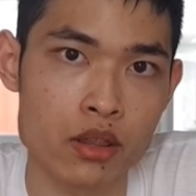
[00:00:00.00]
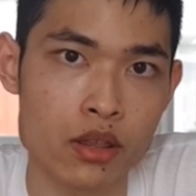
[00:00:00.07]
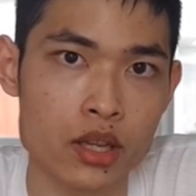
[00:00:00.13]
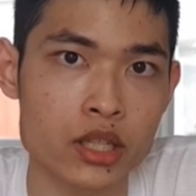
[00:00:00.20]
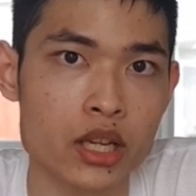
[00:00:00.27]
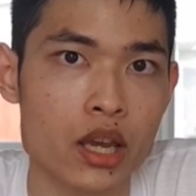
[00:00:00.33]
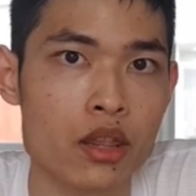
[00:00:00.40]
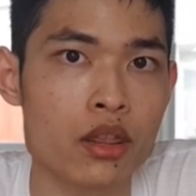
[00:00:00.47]

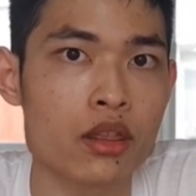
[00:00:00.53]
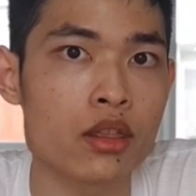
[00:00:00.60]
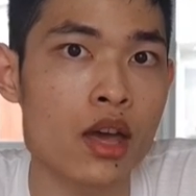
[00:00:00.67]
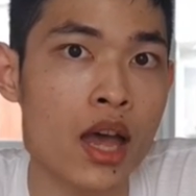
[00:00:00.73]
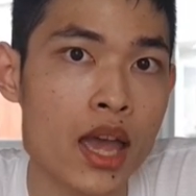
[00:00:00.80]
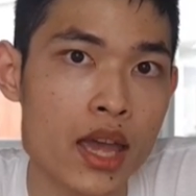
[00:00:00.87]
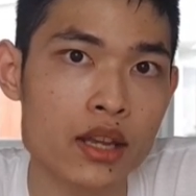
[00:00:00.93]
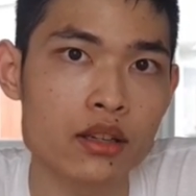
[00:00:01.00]
such as
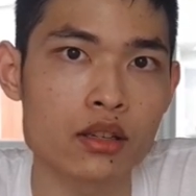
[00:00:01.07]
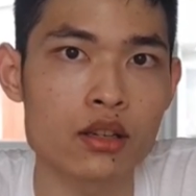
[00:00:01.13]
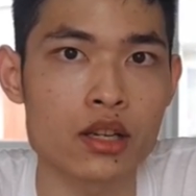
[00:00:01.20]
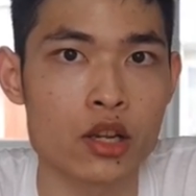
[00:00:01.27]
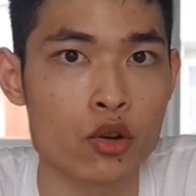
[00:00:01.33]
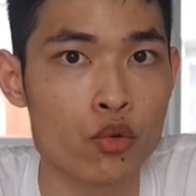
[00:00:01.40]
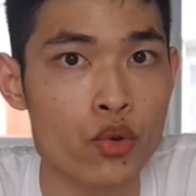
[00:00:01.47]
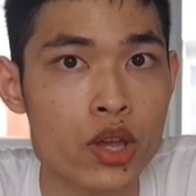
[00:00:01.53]
science,
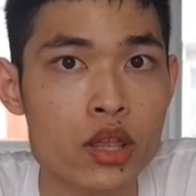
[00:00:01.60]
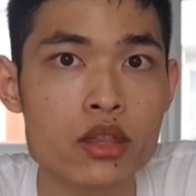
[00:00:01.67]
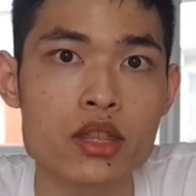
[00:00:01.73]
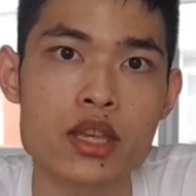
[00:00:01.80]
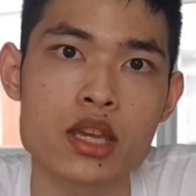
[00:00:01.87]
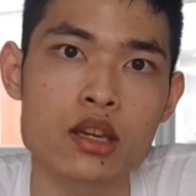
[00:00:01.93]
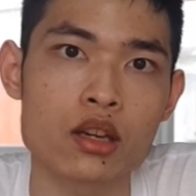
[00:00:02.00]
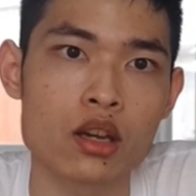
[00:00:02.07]

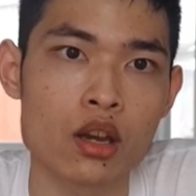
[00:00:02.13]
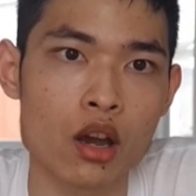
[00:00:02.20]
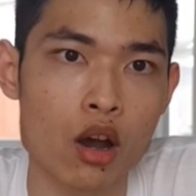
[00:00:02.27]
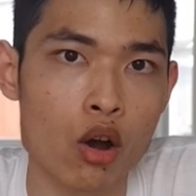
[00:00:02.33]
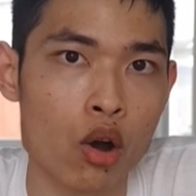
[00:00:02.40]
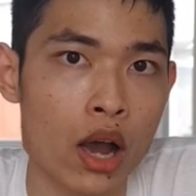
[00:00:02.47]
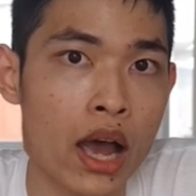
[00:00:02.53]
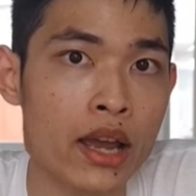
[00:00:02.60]
linguistics,
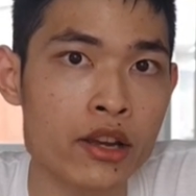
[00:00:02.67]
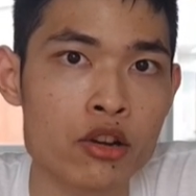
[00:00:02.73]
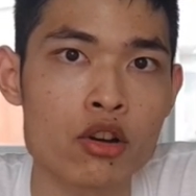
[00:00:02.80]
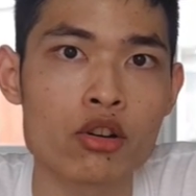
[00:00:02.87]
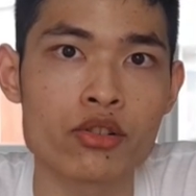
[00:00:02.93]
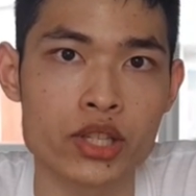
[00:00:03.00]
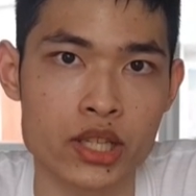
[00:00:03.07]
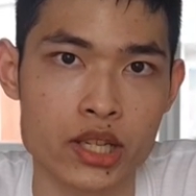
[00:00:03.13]
or
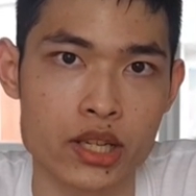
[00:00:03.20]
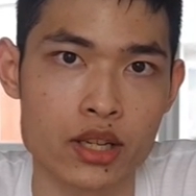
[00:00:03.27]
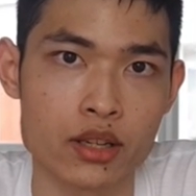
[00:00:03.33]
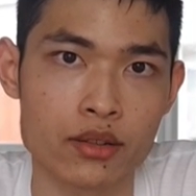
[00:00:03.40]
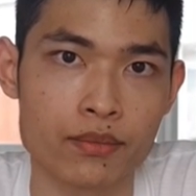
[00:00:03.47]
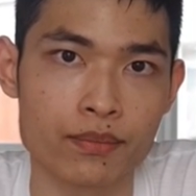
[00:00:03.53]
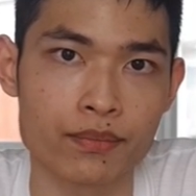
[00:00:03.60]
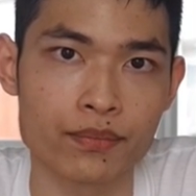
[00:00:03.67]
archaeology,
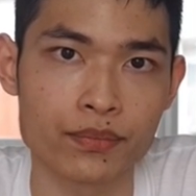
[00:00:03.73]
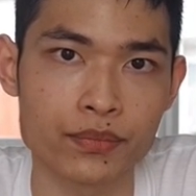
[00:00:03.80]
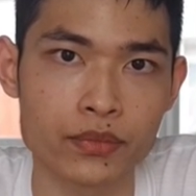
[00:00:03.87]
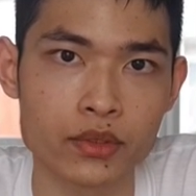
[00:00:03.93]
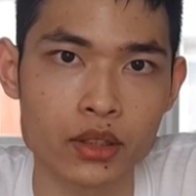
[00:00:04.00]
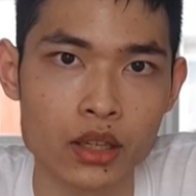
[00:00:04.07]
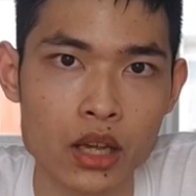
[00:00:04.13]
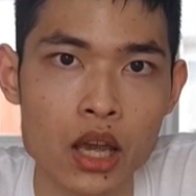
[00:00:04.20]

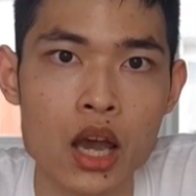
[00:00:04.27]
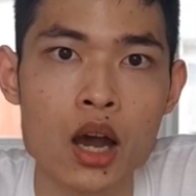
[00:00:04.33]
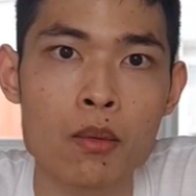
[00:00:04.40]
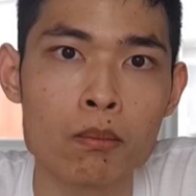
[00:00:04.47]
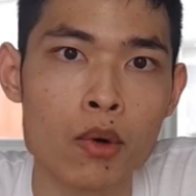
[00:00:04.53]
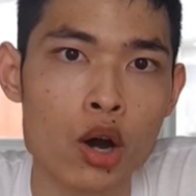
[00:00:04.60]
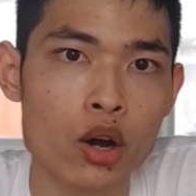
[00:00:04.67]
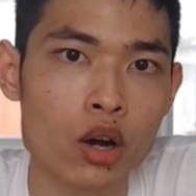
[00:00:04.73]

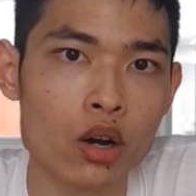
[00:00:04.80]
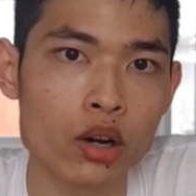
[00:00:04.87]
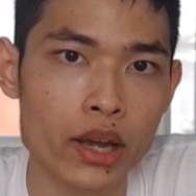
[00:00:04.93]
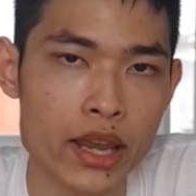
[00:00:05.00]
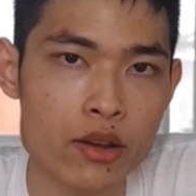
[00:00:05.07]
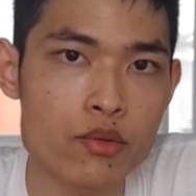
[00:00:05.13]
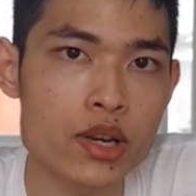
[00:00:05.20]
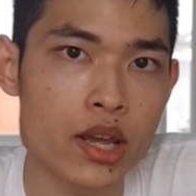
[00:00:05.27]
more
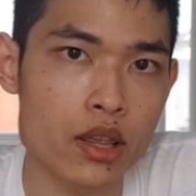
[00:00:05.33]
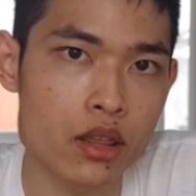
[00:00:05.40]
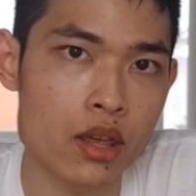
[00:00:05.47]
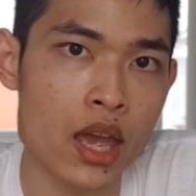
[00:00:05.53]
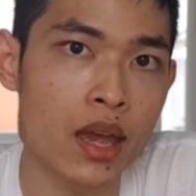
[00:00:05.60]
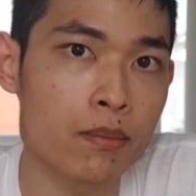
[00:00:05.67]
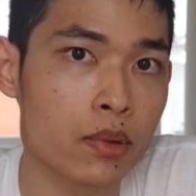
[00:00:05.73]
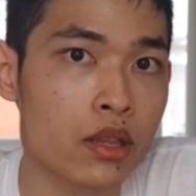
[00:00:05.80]
evidence
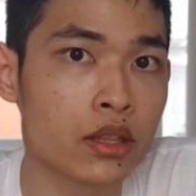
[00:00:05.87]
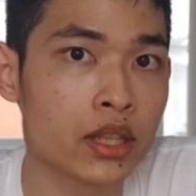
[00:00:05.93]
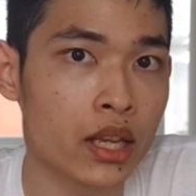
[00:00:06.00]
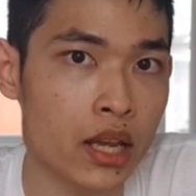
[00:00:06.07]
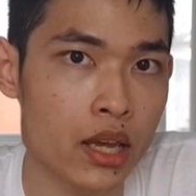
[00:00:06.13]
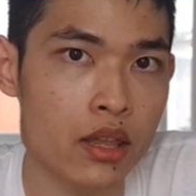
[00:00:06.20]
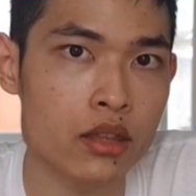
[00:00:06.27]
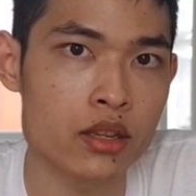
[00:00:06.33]
has been
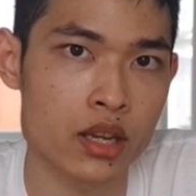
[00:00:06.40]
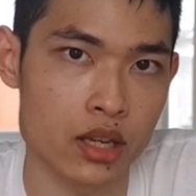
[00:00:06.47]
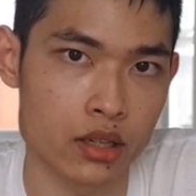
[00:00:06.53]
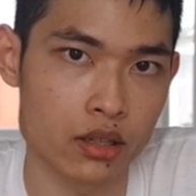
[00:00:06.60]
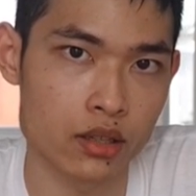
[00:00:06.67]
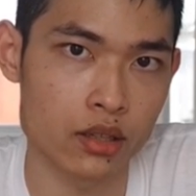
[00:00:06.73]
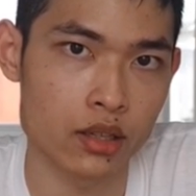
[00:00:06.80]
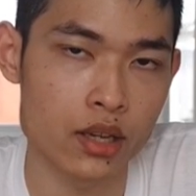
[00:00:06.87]
tested,
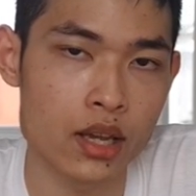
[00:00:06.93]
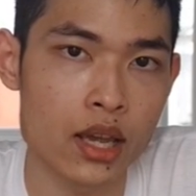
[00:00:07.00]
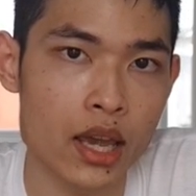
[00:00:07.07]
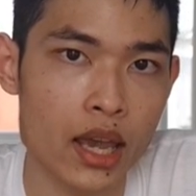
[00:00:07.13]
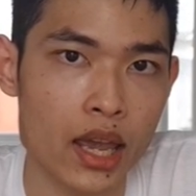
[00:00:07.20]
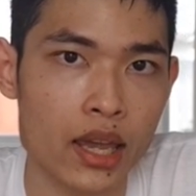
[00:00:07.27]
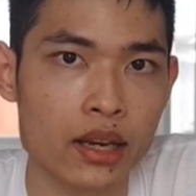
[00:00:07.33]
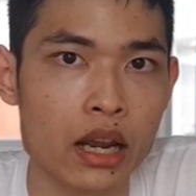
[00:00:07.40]

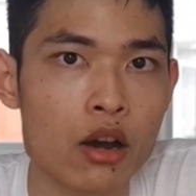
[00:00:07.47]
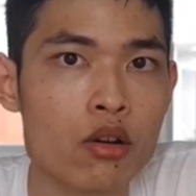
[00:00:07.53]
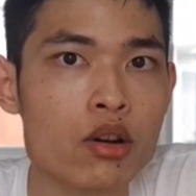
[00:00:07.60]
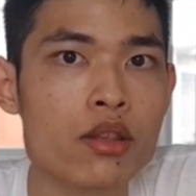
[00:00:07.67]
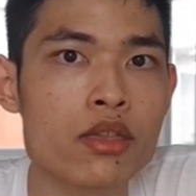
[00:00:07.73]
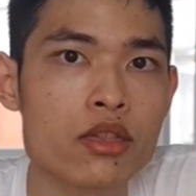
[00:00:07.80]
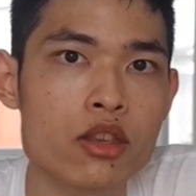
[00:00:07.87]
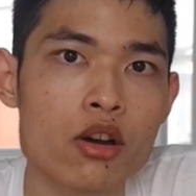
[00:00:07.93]
and our
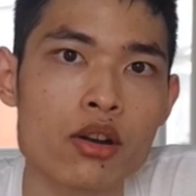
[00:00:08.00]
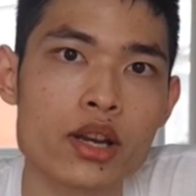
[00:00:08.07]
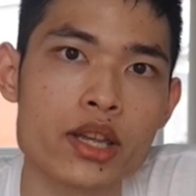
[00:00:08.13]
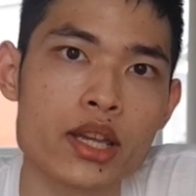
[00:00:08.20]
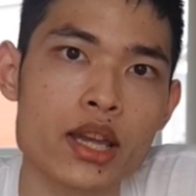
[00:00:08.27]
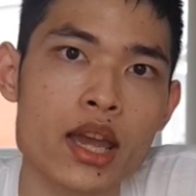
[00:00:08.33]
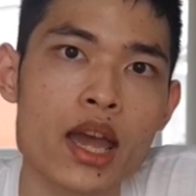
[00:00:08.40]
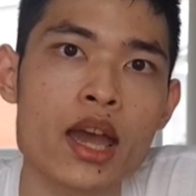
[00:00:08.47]

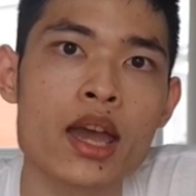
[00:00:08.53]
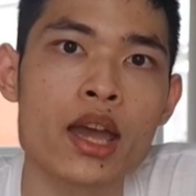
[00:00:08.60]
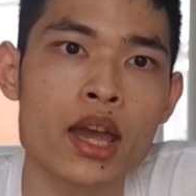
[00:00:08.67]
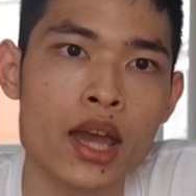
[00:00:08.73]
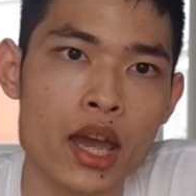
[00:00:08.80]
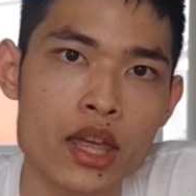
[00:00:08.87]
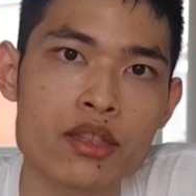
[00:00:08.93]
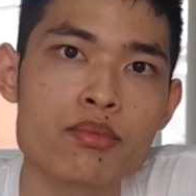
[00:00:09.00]
story
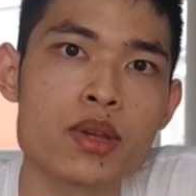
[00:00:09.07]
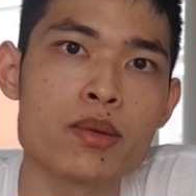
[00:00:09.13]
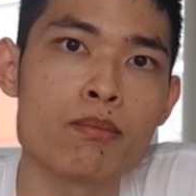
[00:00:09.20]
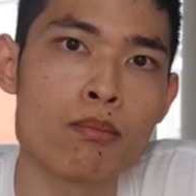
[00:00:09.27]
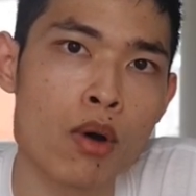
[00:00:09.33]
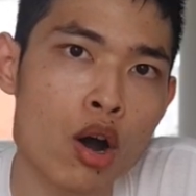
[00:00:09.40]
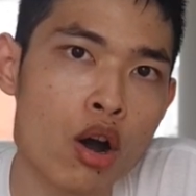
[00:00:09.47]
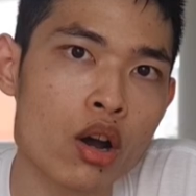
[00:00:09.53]
has been
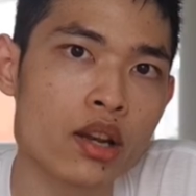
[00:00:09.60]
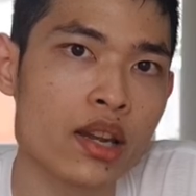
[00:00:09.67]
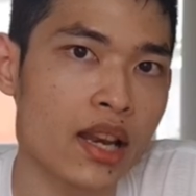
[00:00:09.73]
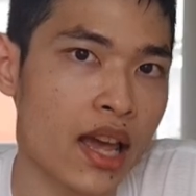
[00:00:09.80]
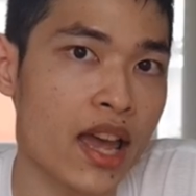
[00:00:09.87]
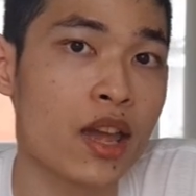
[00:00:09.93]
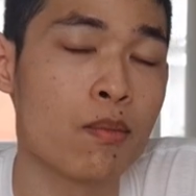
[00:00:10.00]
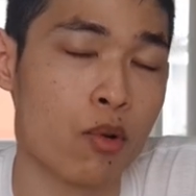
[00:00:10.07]
more
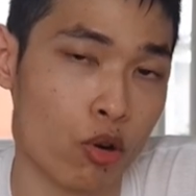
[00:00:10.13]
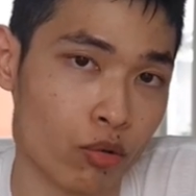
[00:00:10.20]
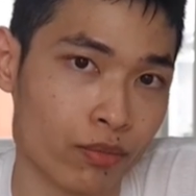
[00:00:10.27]
reliable.